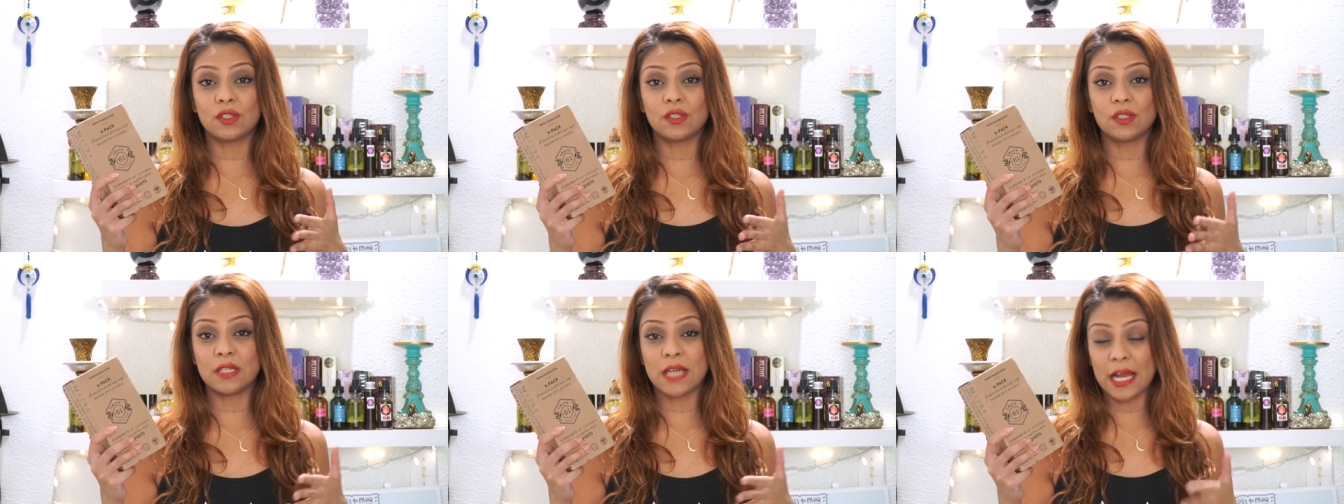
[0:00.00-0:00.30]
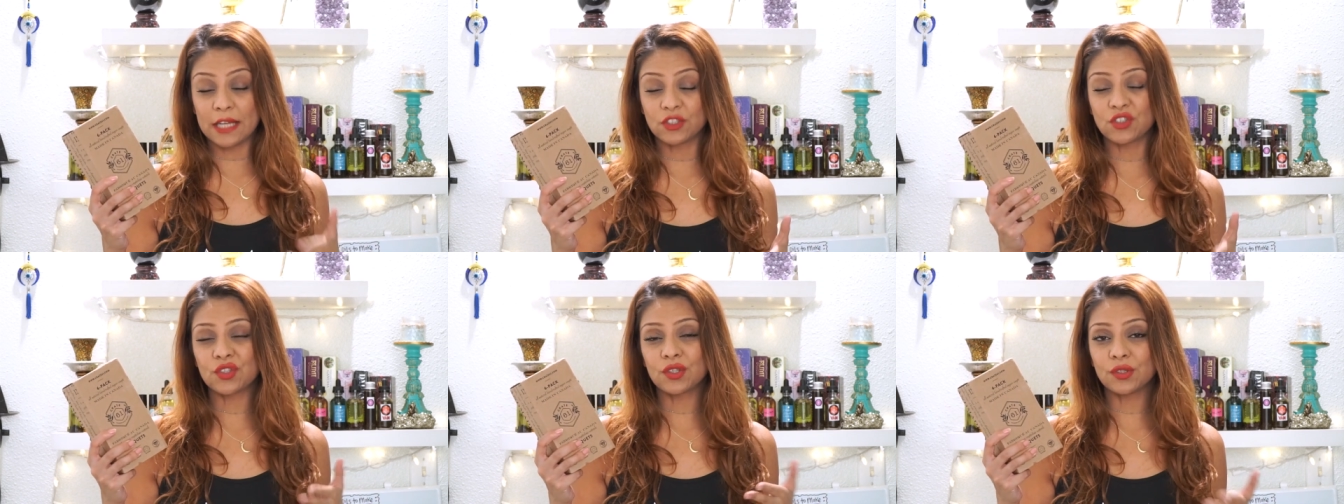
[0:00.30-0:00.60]

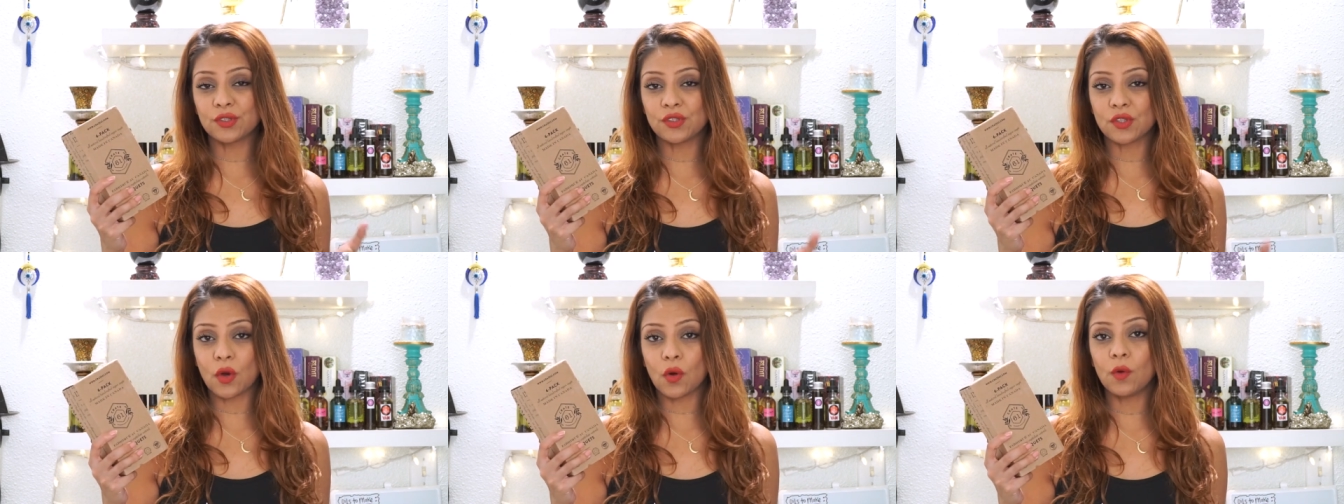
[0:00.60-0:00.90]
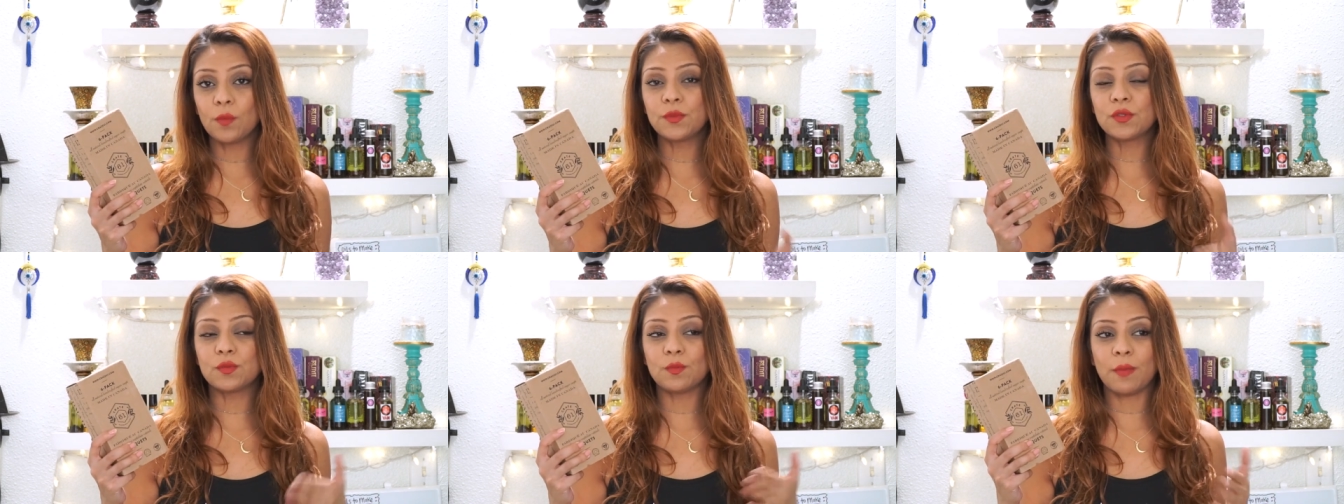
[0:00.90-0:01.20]
natural
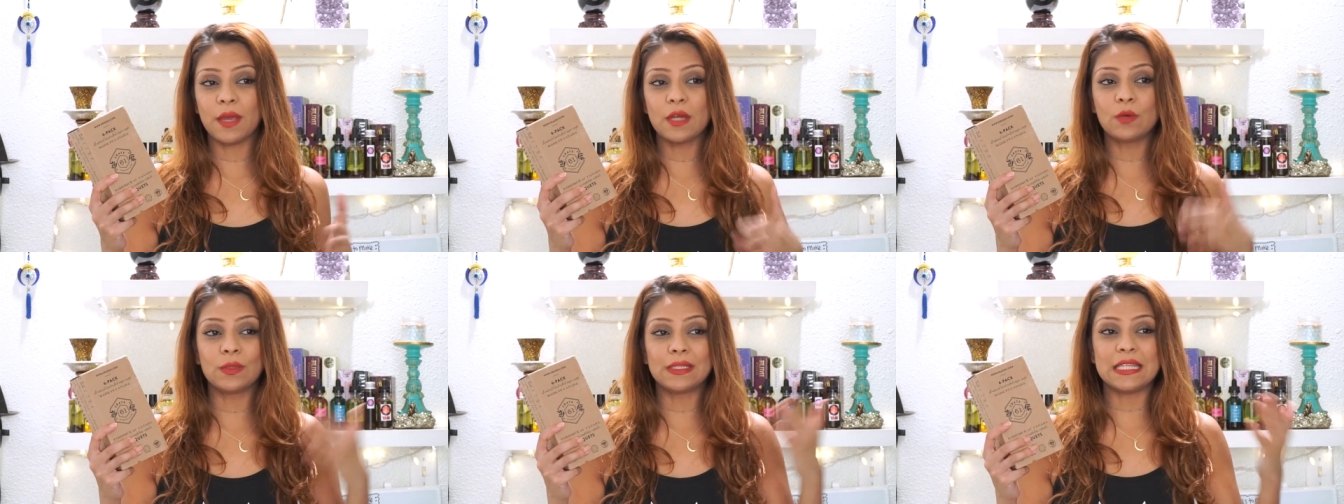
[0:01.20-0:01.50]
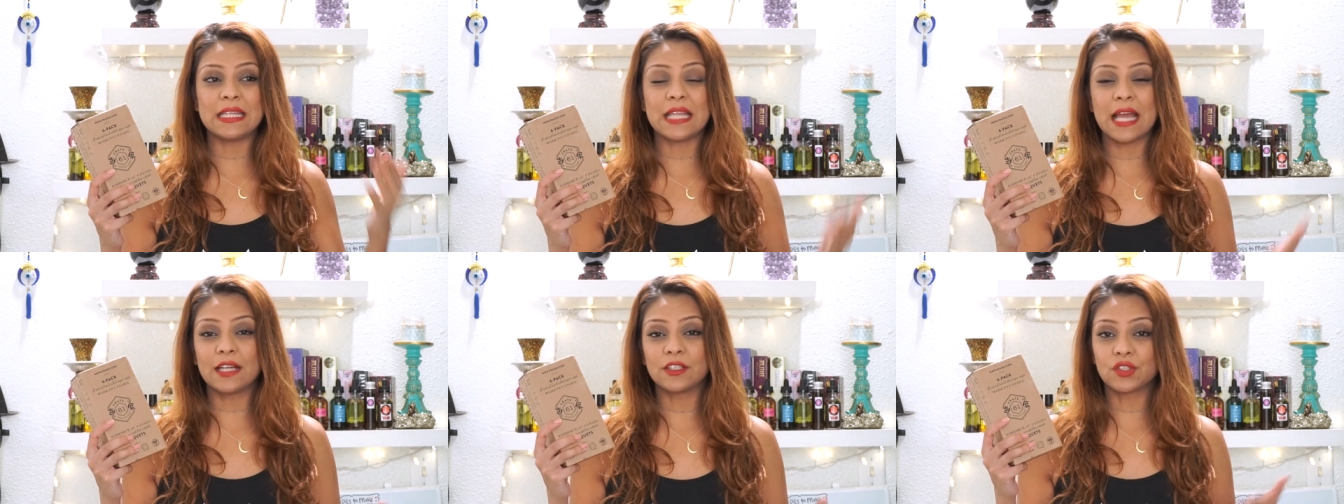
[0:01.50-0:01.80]
soaps made
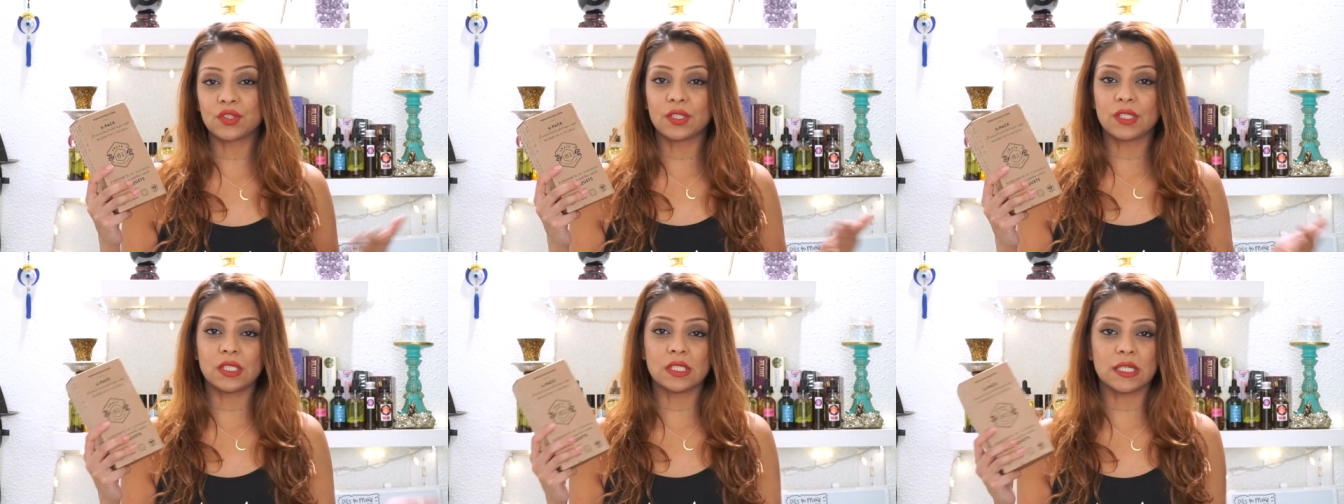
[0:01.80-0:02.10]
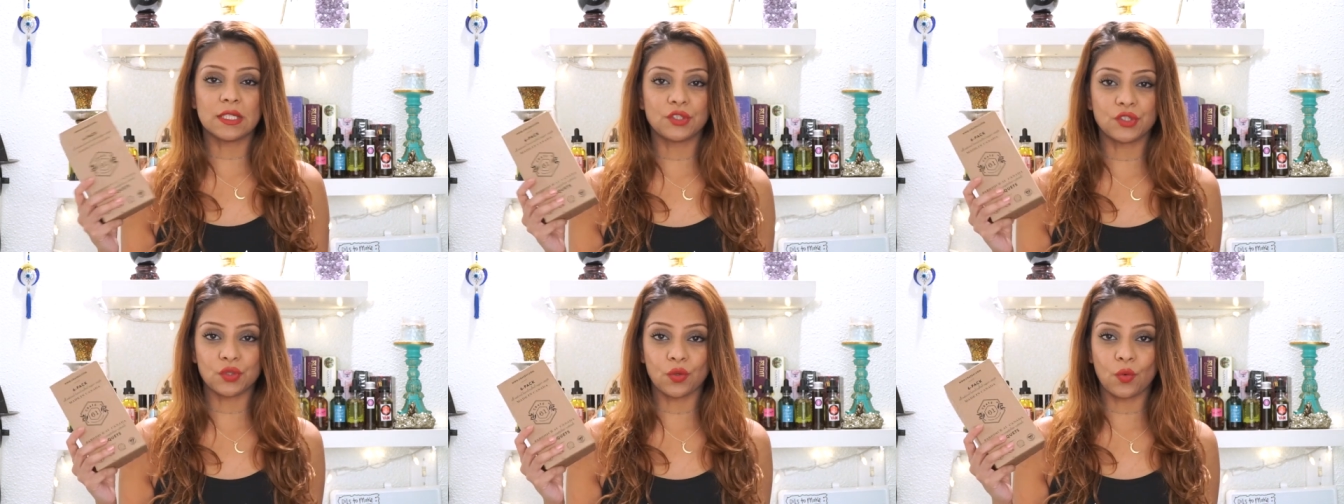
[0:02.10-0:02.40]
with natural
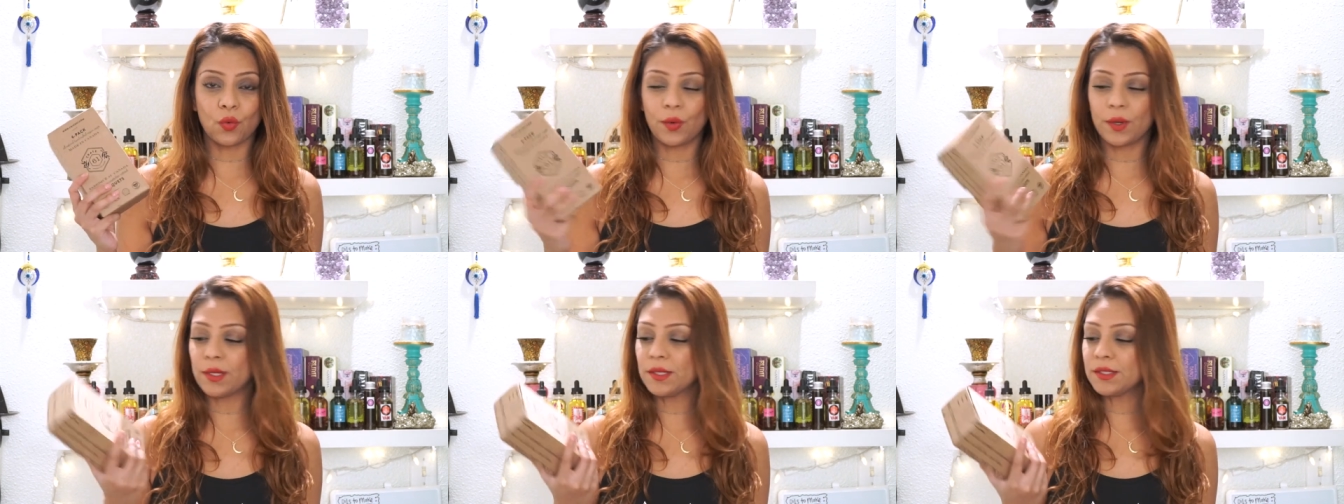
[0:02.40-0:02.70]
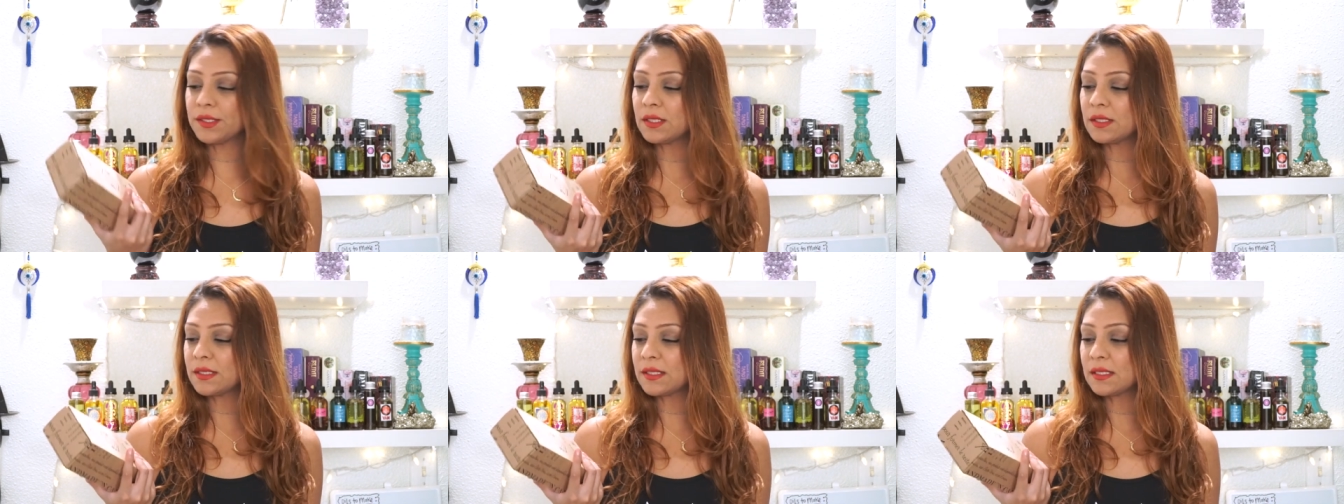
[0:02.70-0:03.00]
essential
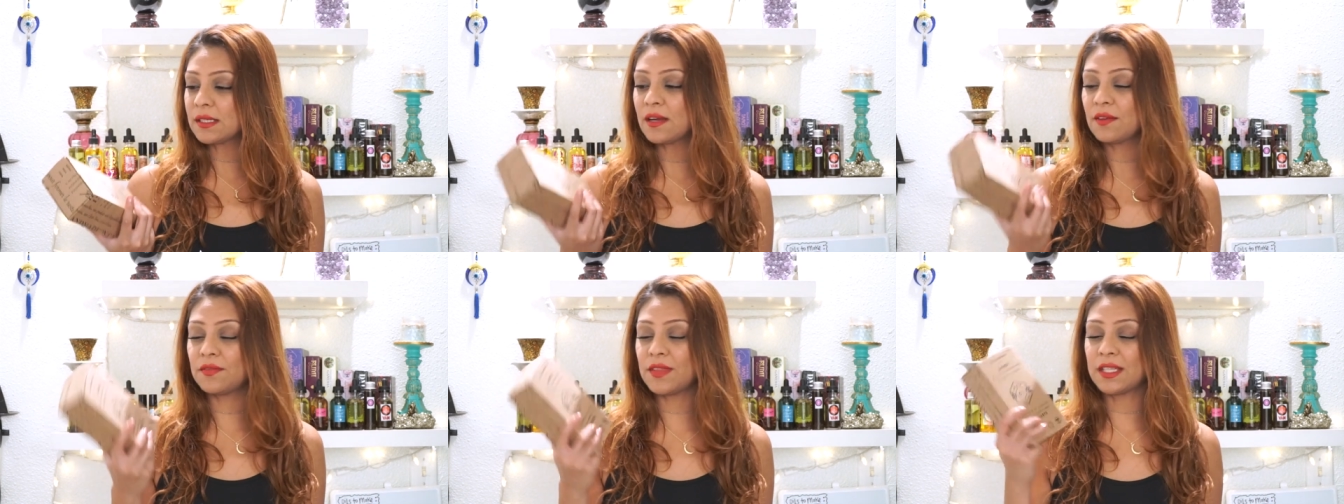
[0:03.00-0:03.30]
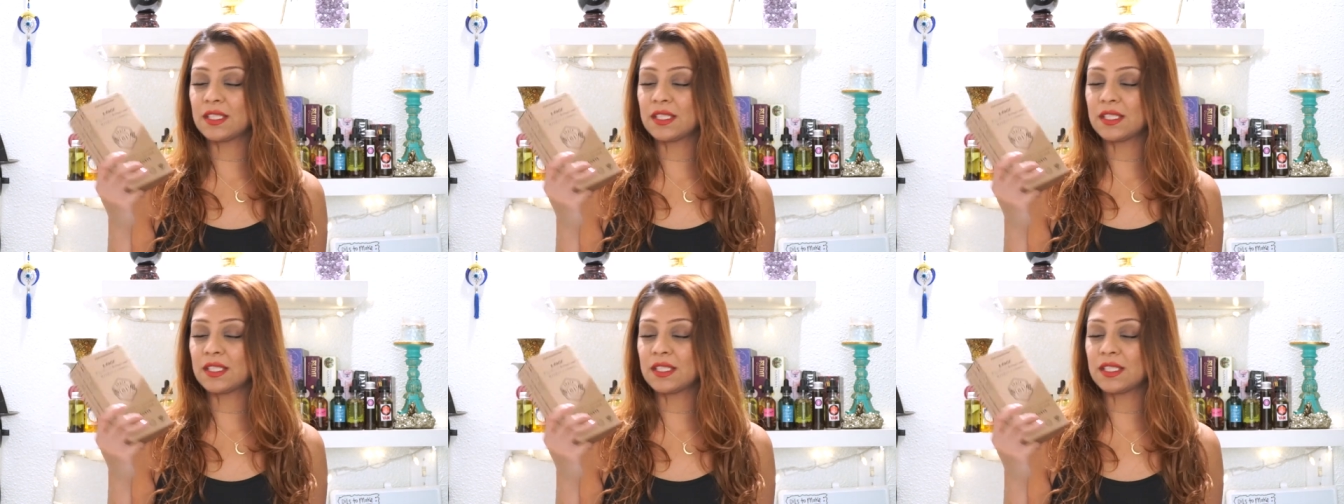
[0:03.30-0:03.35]
oils and stuff.